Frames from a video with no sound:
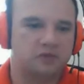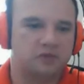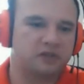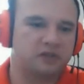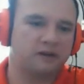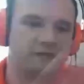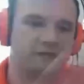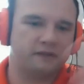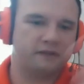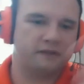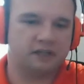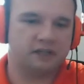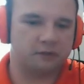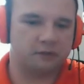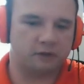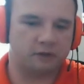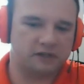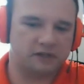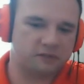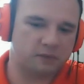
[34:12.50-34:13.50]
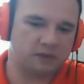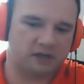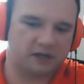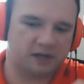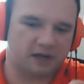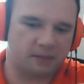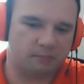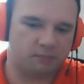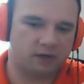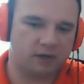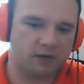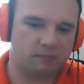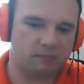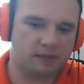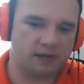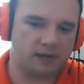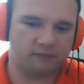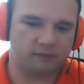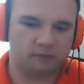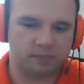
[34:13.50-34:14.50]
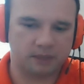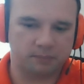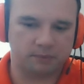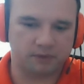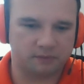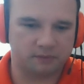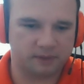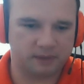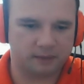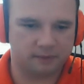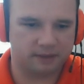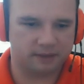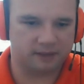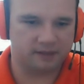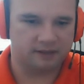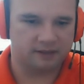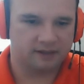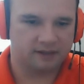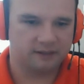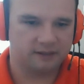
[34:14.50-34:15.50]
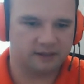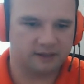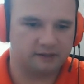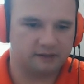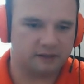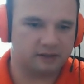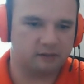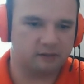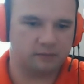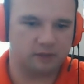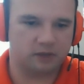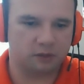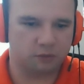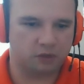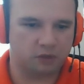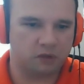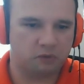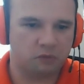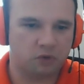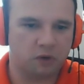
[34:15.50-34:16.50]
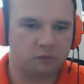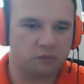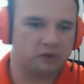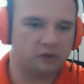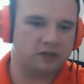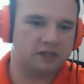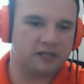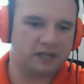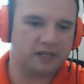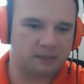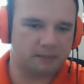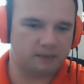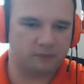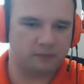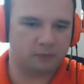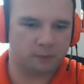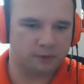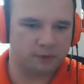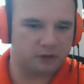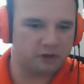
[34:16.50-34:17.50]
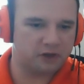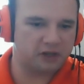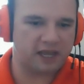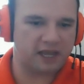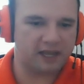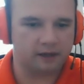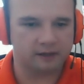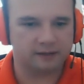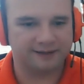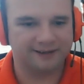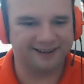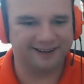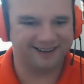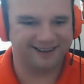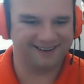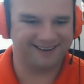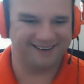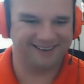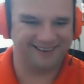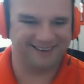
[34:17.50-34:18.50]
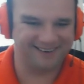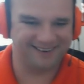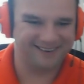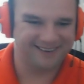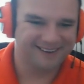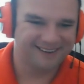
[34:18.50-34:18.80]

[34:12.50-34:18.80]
sorry for that detour. I just want to kind of bring it back for people to be able to let them know what we're looking at before we look at it.